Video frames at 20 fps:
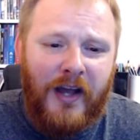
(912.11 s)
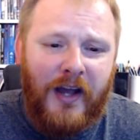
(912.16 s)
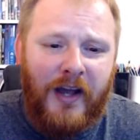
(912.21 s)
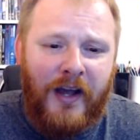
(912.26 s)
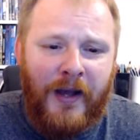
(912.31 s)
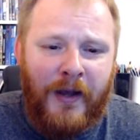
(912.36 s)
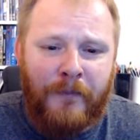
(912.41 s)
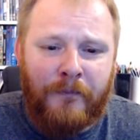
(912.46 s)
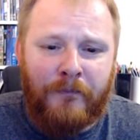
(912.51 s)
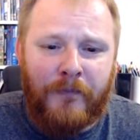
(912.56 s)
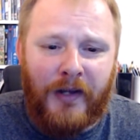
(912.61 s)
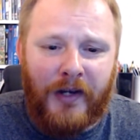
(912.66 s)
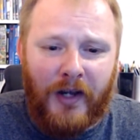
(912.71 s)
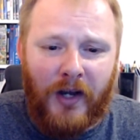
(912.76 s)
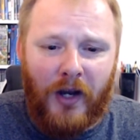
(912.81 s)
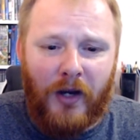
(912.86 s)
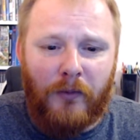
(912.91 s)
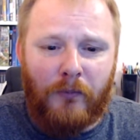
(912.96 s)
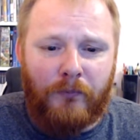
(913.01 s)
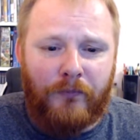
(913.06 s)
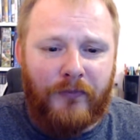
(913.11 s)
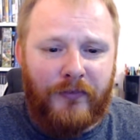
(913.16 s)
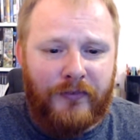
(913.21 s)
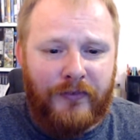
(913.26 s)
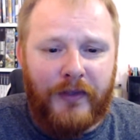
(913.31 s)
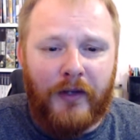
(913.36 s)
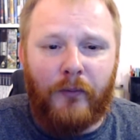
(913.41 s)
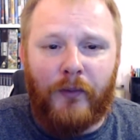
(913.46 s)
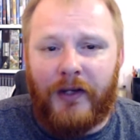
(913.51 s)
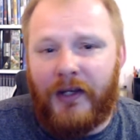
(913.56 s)
And I hope
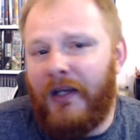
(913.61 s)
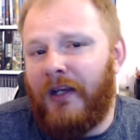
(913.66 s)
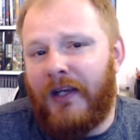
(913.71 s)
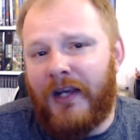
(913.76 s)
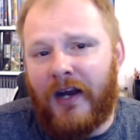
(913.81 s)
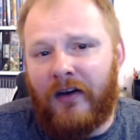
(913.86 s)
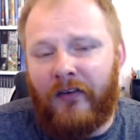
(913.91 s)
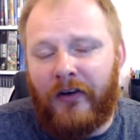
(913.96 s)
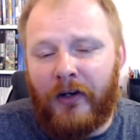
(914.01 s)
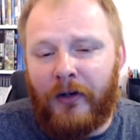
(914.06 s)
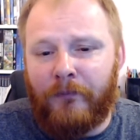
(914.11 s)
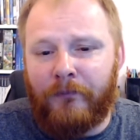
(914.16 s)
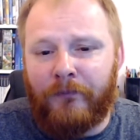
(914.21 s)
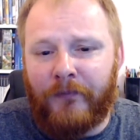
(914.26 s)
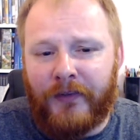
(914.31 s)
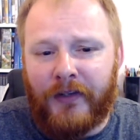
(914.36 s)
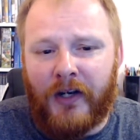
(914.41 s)
that we can carry on.